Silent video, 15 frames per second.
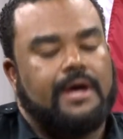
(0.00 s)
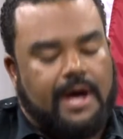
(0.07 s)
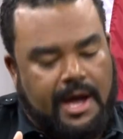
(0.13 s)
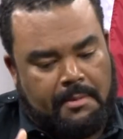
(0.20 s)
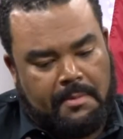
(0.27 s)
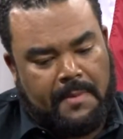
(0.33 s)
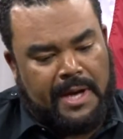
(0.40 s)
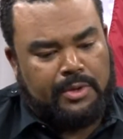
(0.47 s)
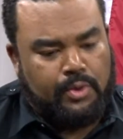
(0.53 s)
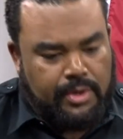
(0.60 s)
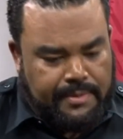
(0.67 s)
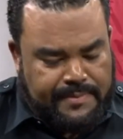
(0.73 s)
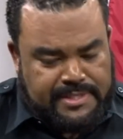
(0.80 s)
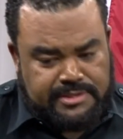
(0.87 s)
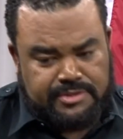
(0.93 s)
I'm a
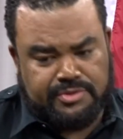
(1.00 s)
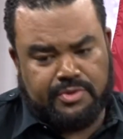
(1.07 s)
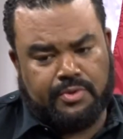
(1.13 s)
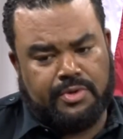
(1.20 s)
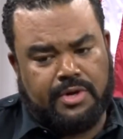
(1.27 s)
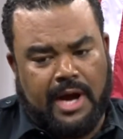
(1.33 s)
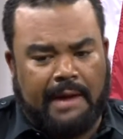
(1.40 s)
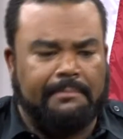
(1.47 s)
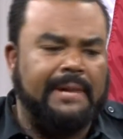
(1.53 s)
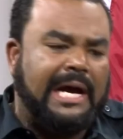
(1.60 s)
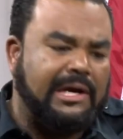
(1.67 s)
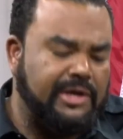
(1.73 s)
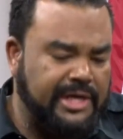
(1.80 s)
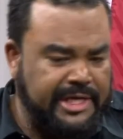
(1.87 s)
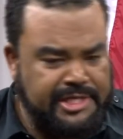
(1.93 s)
minority business owner, I'm
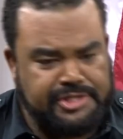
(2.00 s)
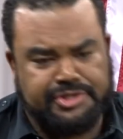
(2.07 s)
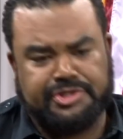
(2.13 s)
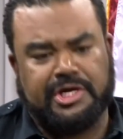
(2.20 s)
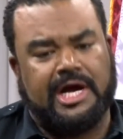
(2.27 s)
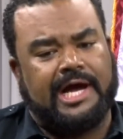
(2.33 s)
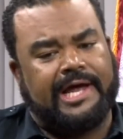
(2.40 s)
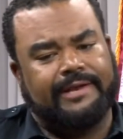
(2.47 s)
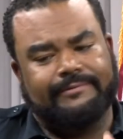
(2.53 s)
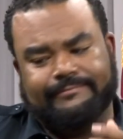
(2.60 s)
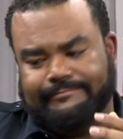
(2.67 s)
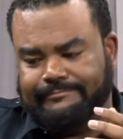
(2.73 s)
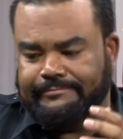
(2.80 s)
not going to get a shot,